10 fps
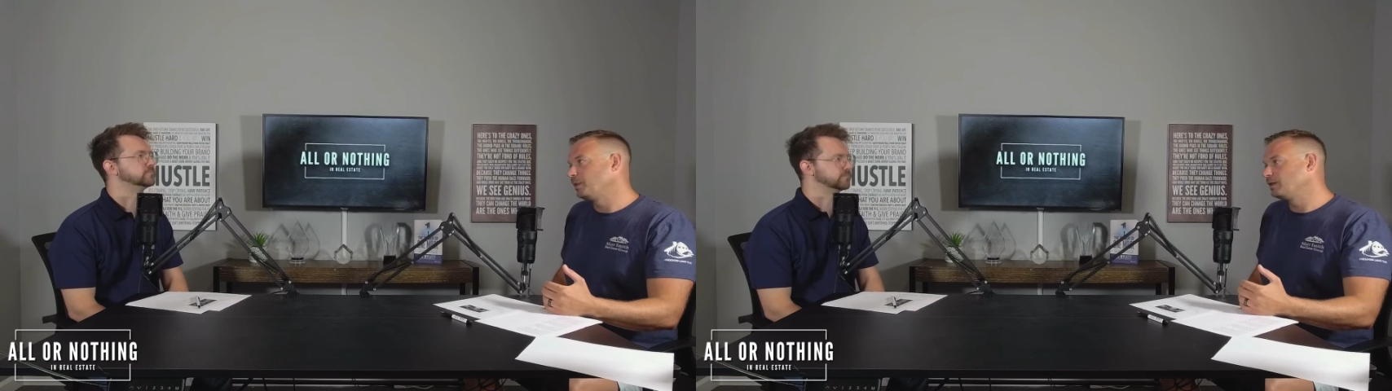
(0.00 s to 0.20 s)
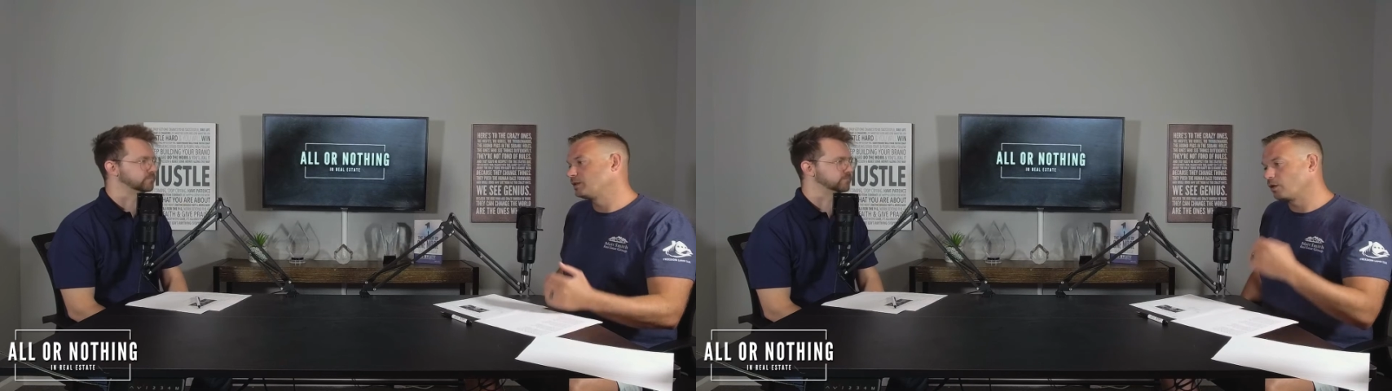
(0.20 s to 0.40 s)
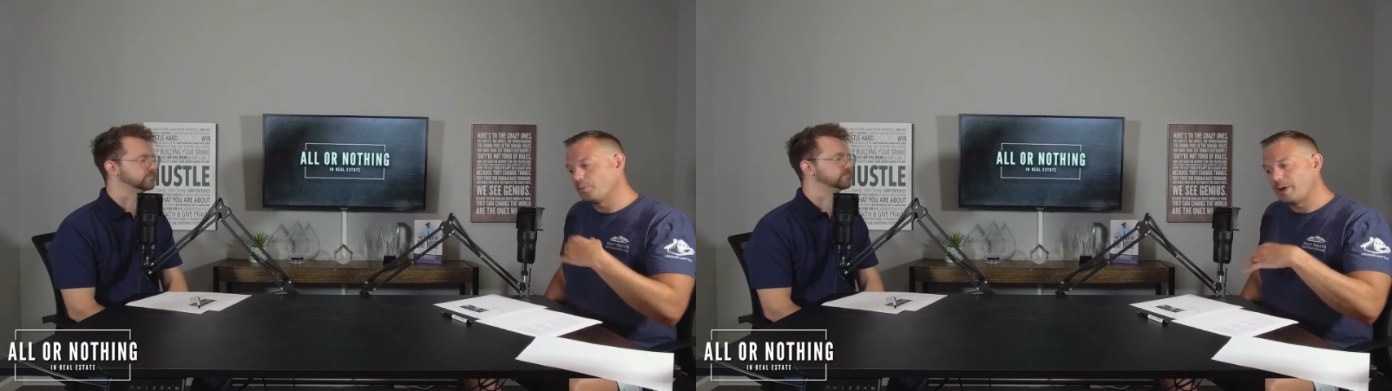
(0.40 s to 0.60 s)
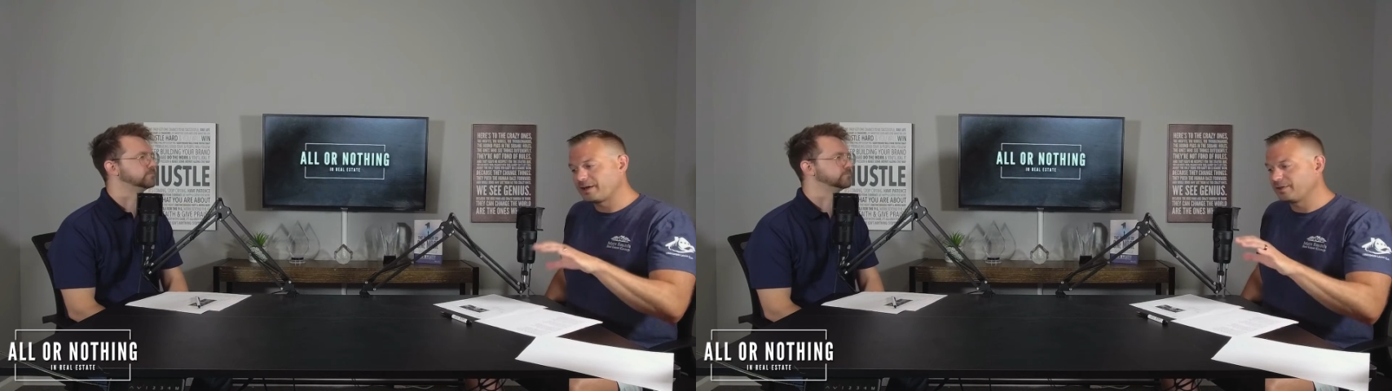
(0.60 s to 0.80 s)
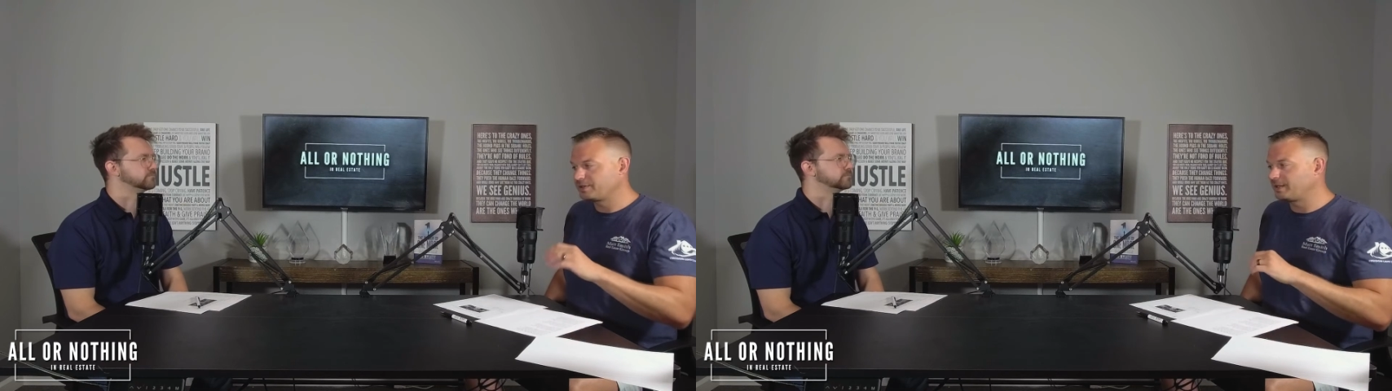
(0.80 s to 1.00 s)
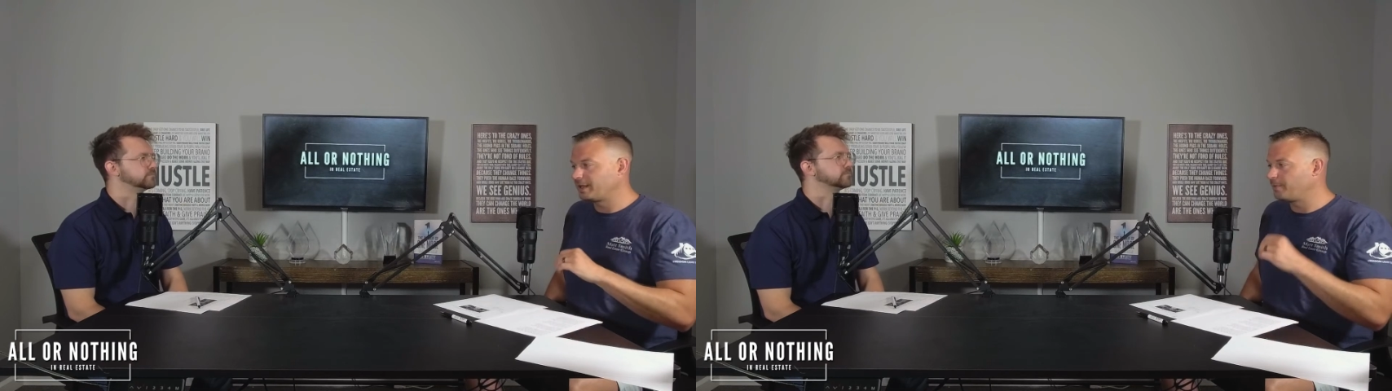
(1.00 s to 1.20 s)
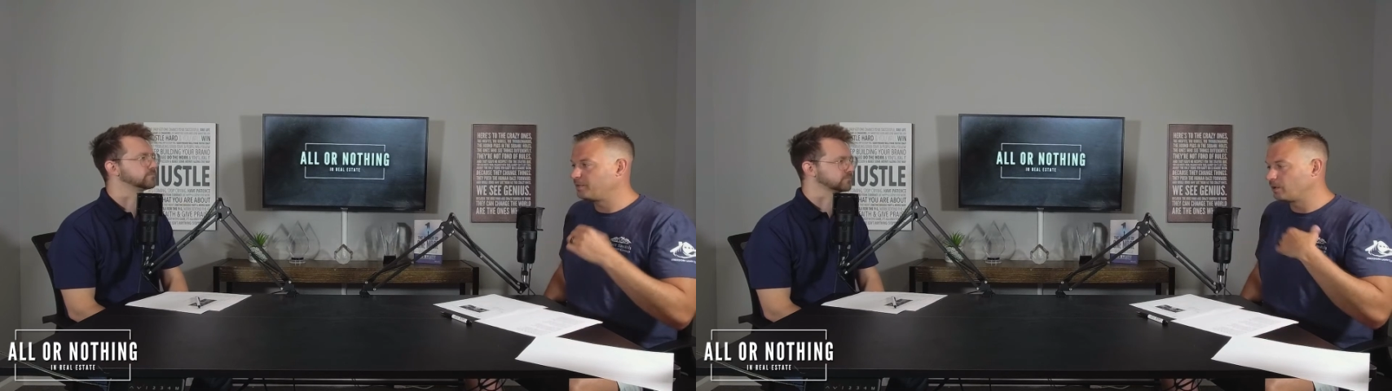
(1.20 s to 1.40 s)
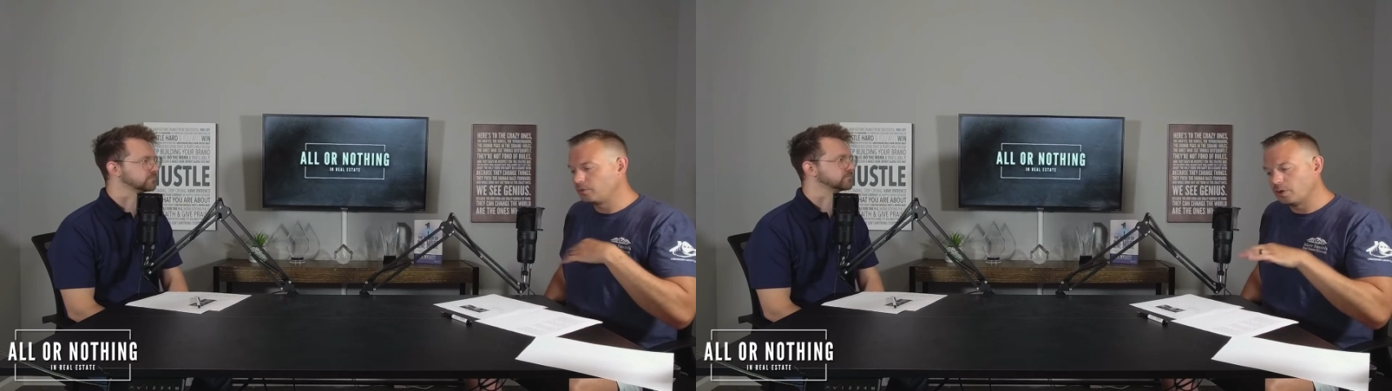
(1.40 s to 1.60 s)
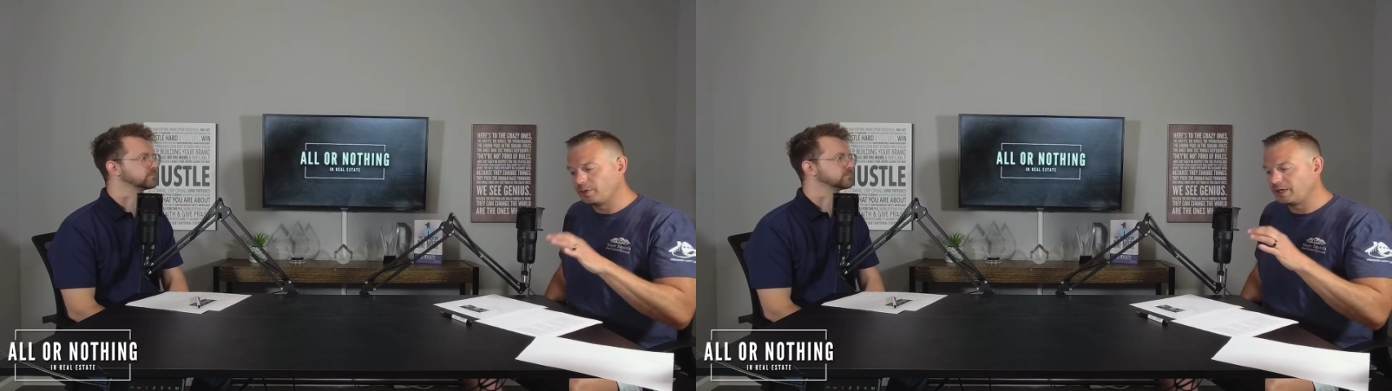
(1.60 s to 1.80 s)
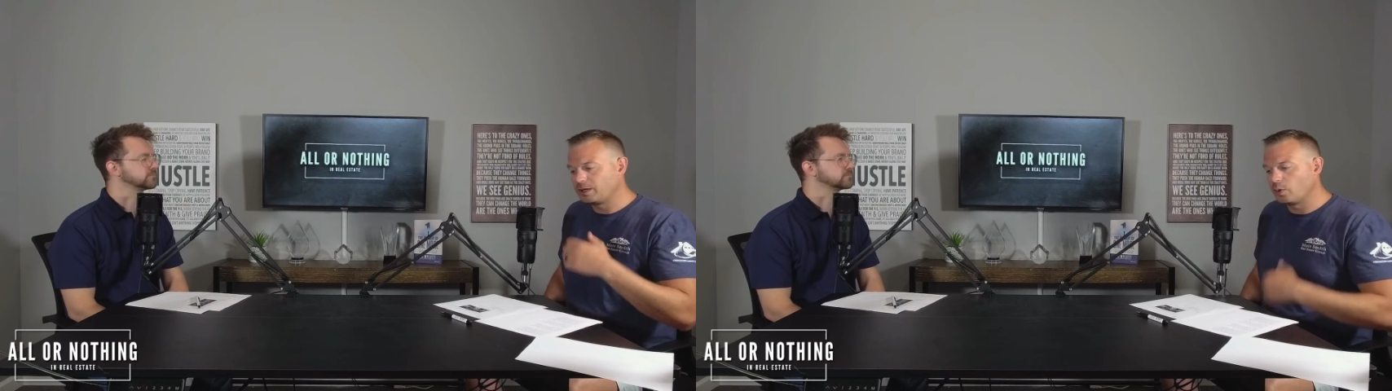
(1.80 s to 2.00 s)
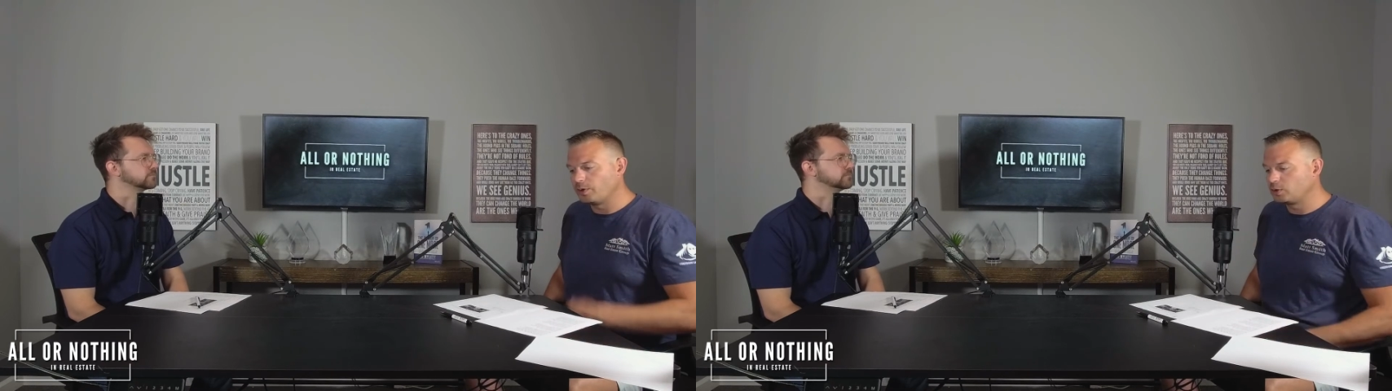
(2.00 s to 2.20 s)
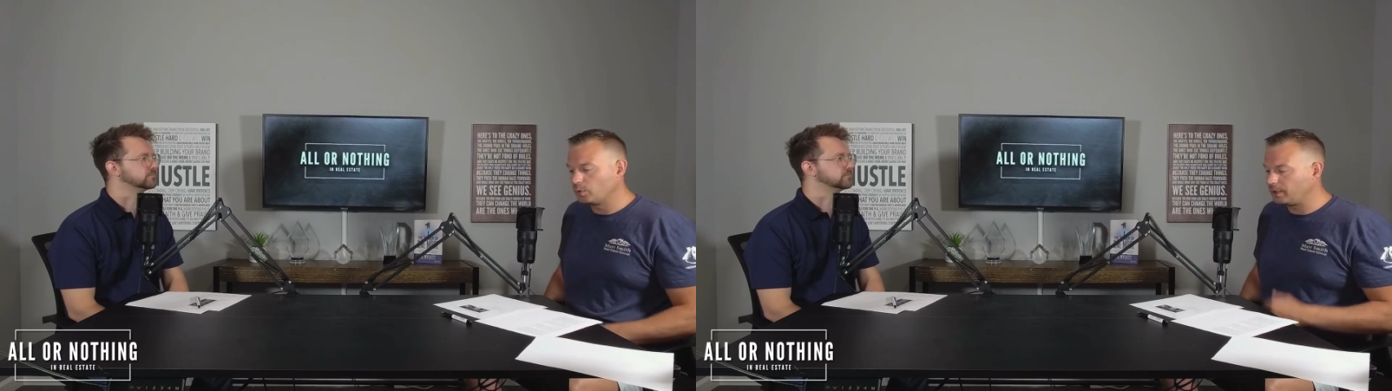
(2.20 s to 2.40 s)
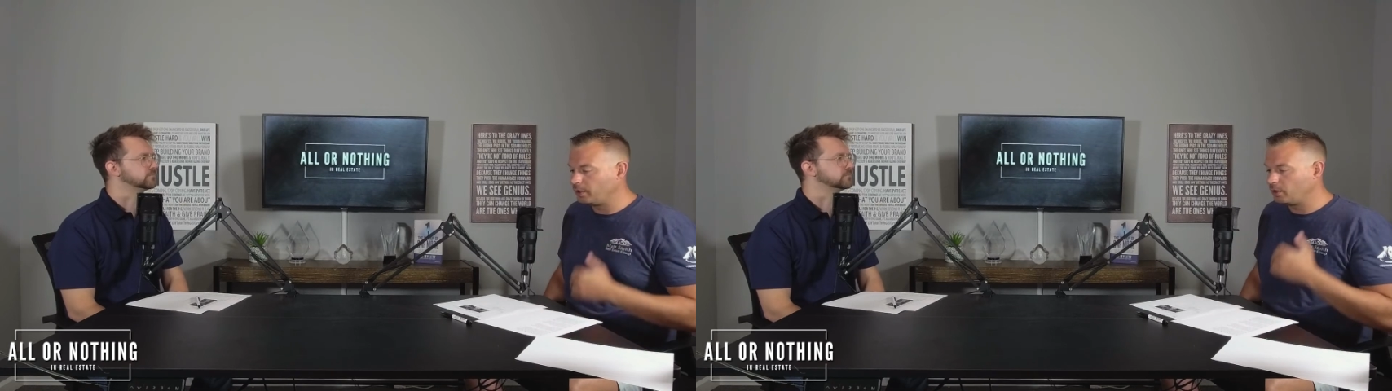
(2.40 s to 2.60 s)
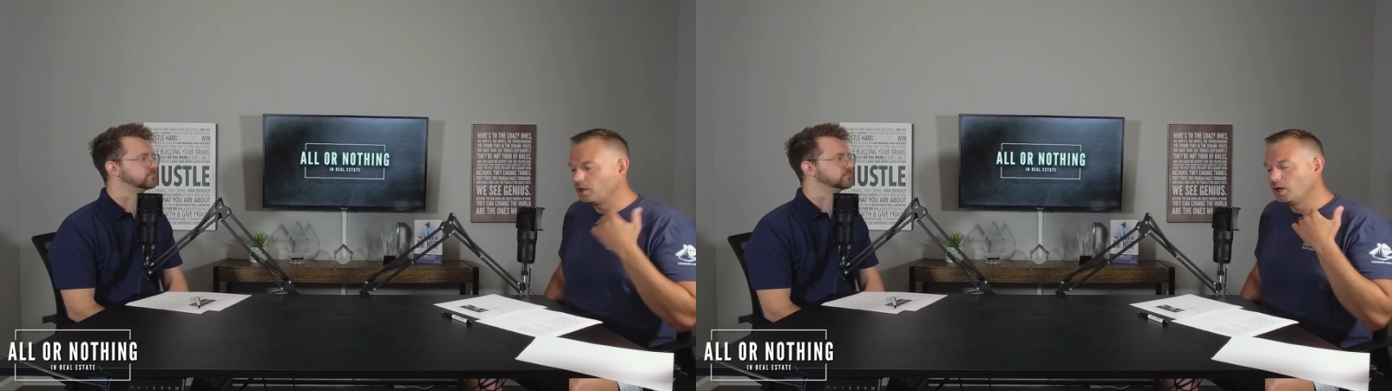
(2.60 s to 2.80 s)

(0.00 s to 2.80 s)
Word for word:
Speaker 1: And so go back and listen to that episode. No need to go into it here,